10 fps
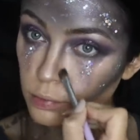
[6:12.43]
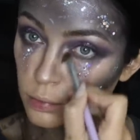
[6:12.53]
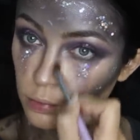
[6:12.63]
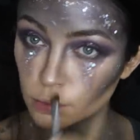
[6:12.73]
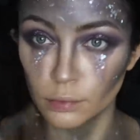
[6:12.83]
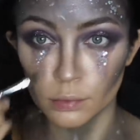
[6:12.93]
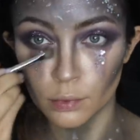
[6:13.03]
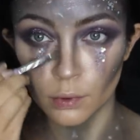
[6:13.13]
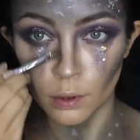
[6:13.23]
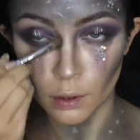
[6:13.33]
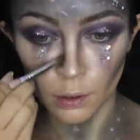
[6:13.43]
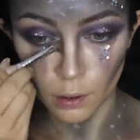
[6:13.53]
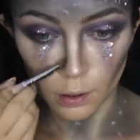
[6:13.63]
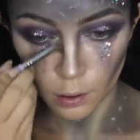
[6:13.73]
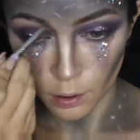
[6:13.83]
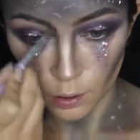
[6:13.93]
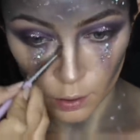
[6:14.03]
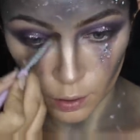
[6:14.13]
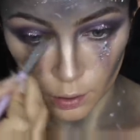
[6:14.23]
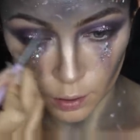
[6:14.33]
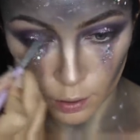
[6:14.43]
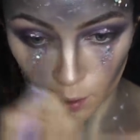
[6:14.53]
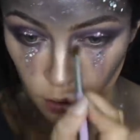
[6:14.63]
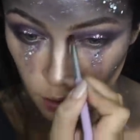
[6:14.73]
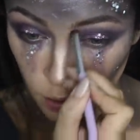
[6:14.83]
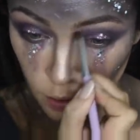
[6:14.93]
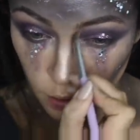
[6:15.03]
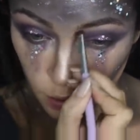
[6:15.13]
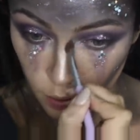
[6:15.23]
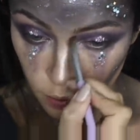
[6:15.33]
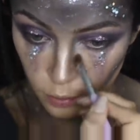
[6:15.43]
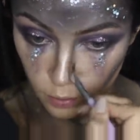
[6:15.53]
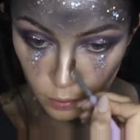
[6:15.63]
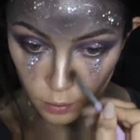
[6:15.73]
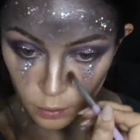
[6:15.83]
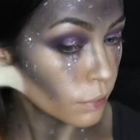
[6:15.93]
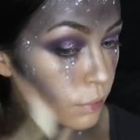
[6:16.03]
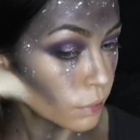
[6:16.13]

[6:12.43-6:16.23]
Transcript: Nobody speaks.